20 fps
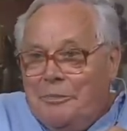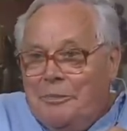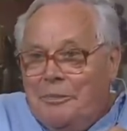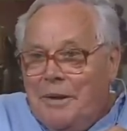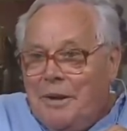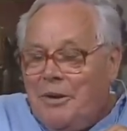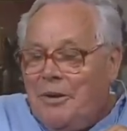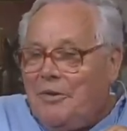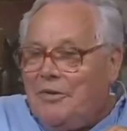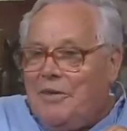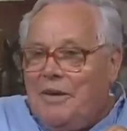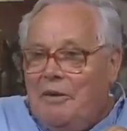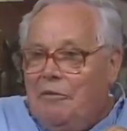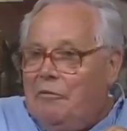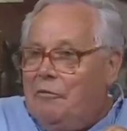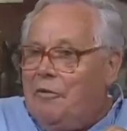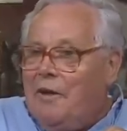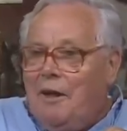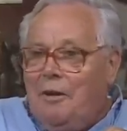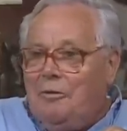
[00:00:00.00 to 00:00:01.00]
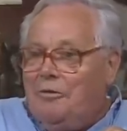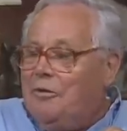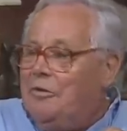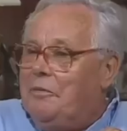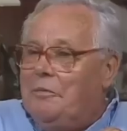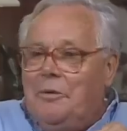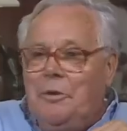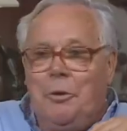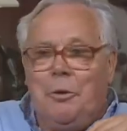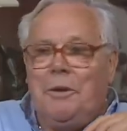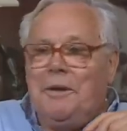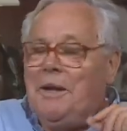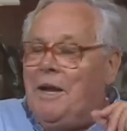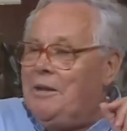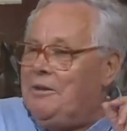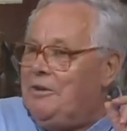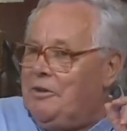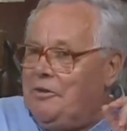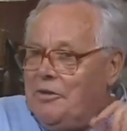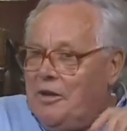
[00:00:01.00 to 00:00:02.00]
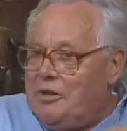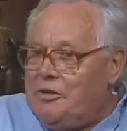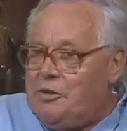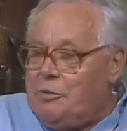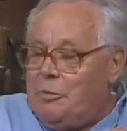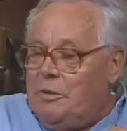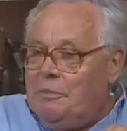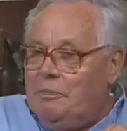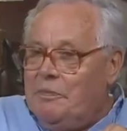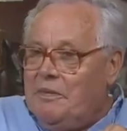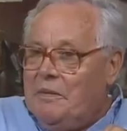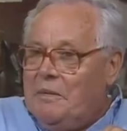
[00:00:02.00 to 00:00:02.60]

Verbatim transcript: because they felt you're not a Dutchman,